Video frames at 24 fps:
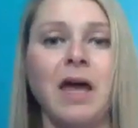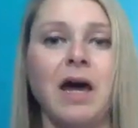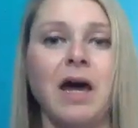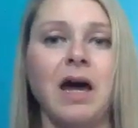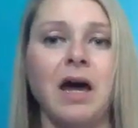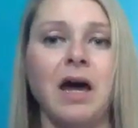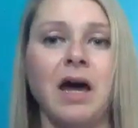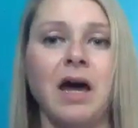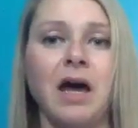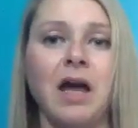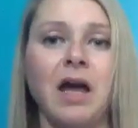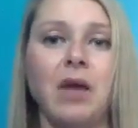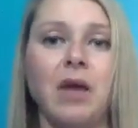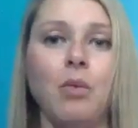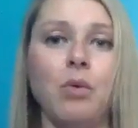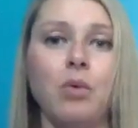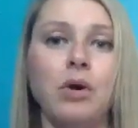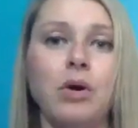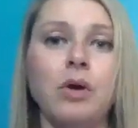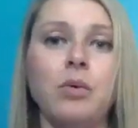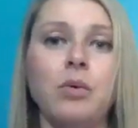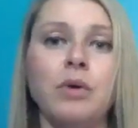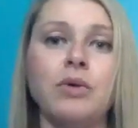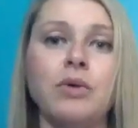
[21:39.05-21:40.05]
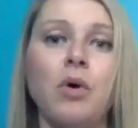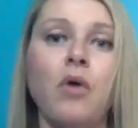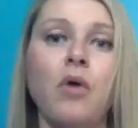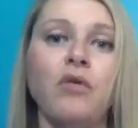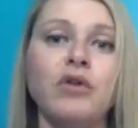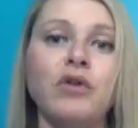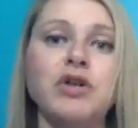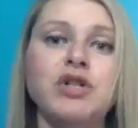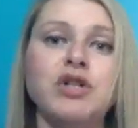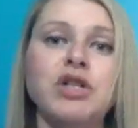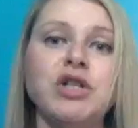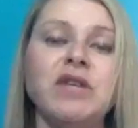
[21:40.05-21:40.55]
I work with
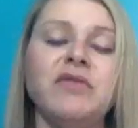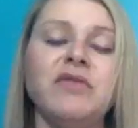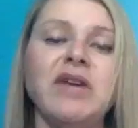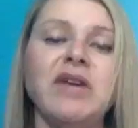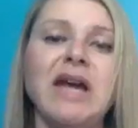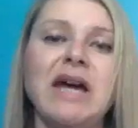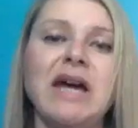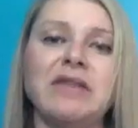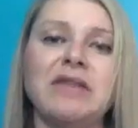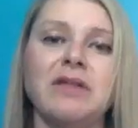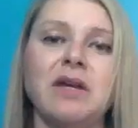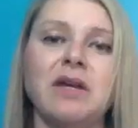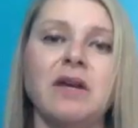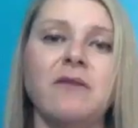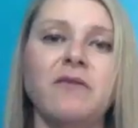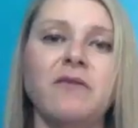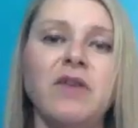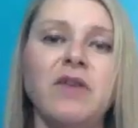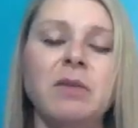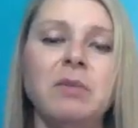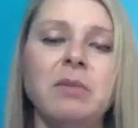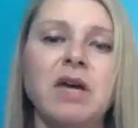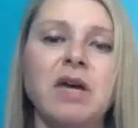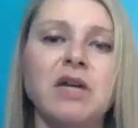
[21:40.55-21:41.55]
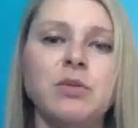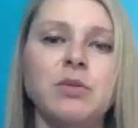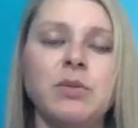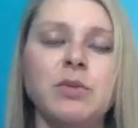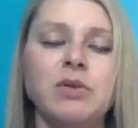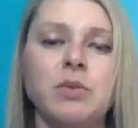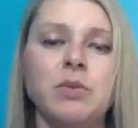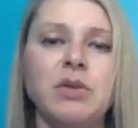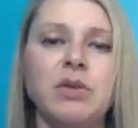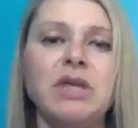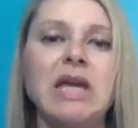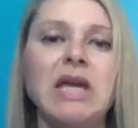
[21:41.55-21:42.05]
overachieving athletic females
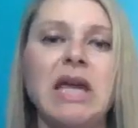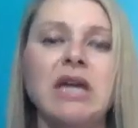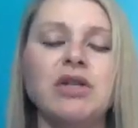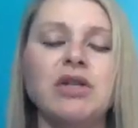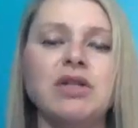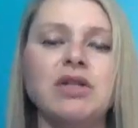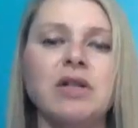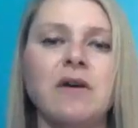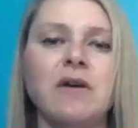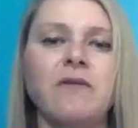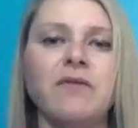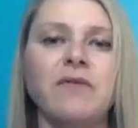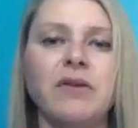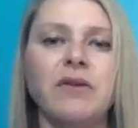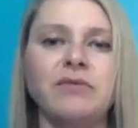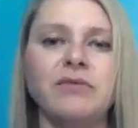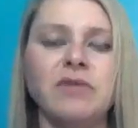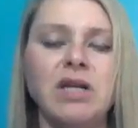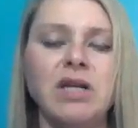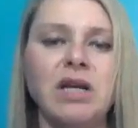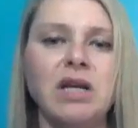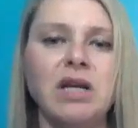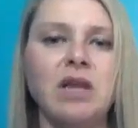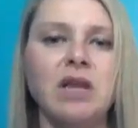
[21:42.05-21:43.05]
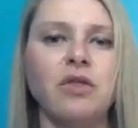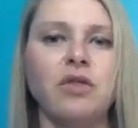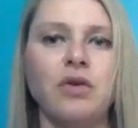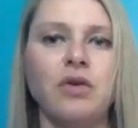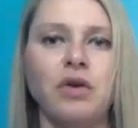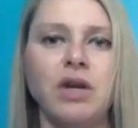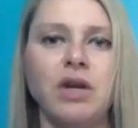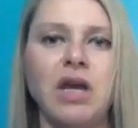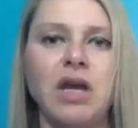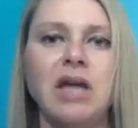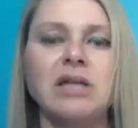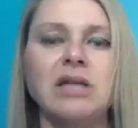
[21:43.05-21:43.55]
between the ages of 15 and
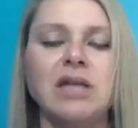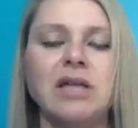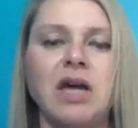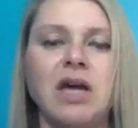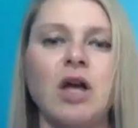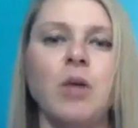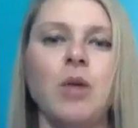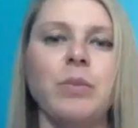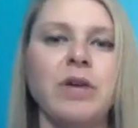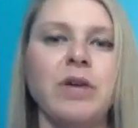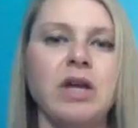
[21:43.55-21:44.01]
38 to help